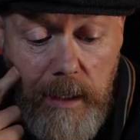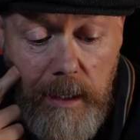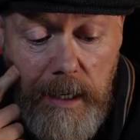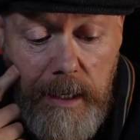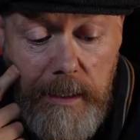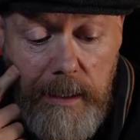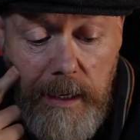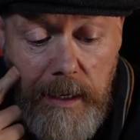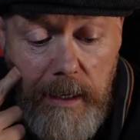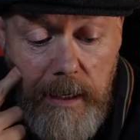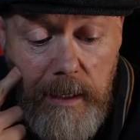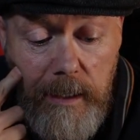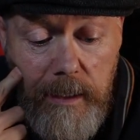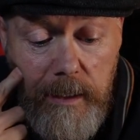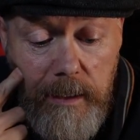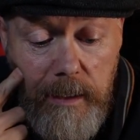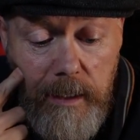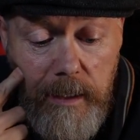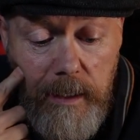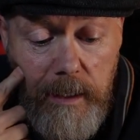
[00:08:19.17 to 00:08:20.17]

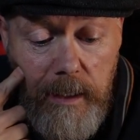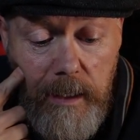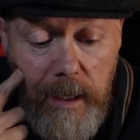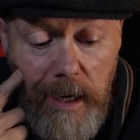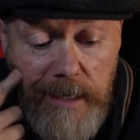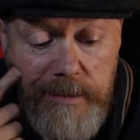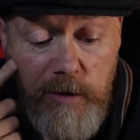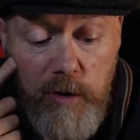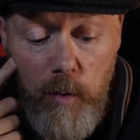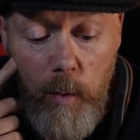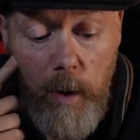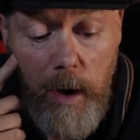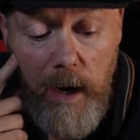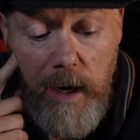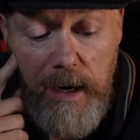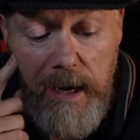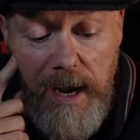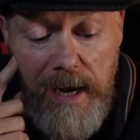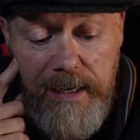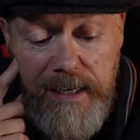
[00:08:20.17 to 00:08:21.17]
I don't know
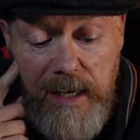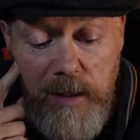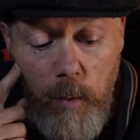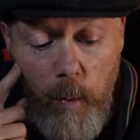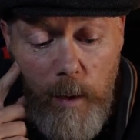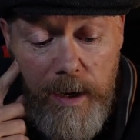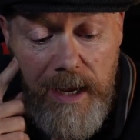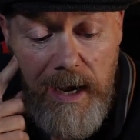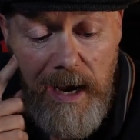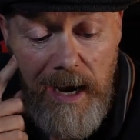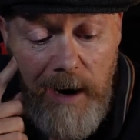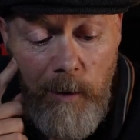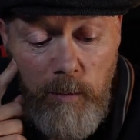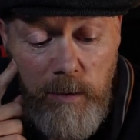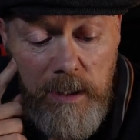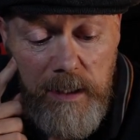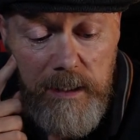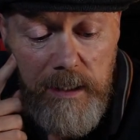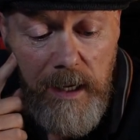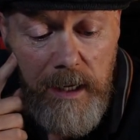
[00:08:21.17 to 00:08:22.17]
any other way
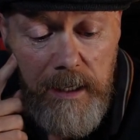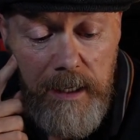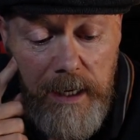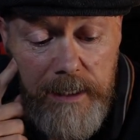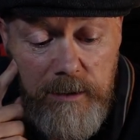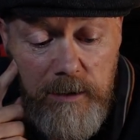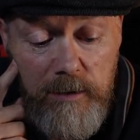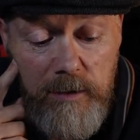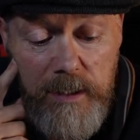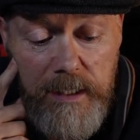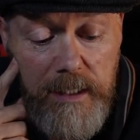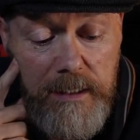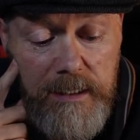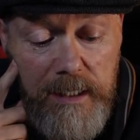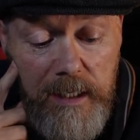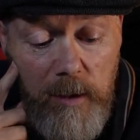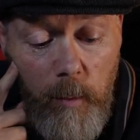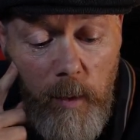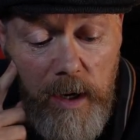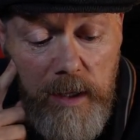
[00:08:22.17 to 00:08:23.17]
out of that. I don't think there's
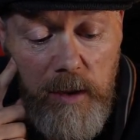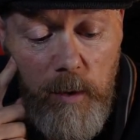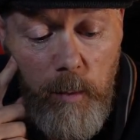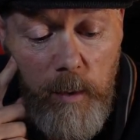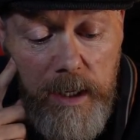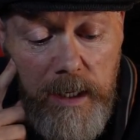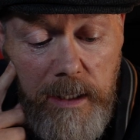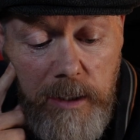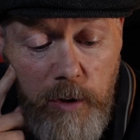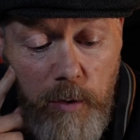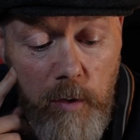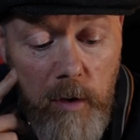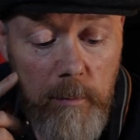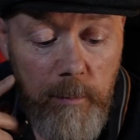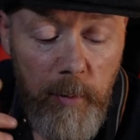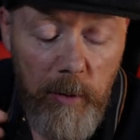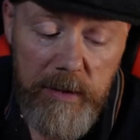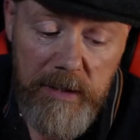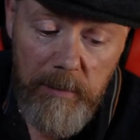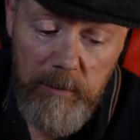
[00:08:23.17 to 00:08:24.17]
any other way. You could
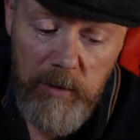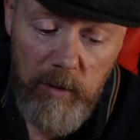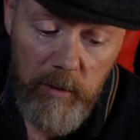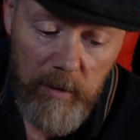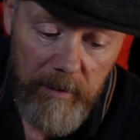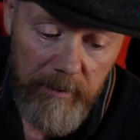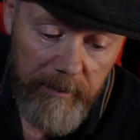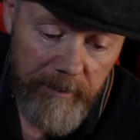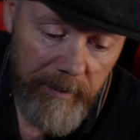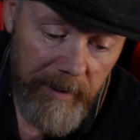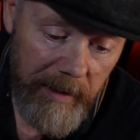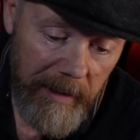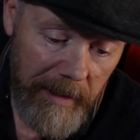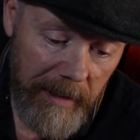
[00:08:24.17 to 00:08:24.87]
put some sort of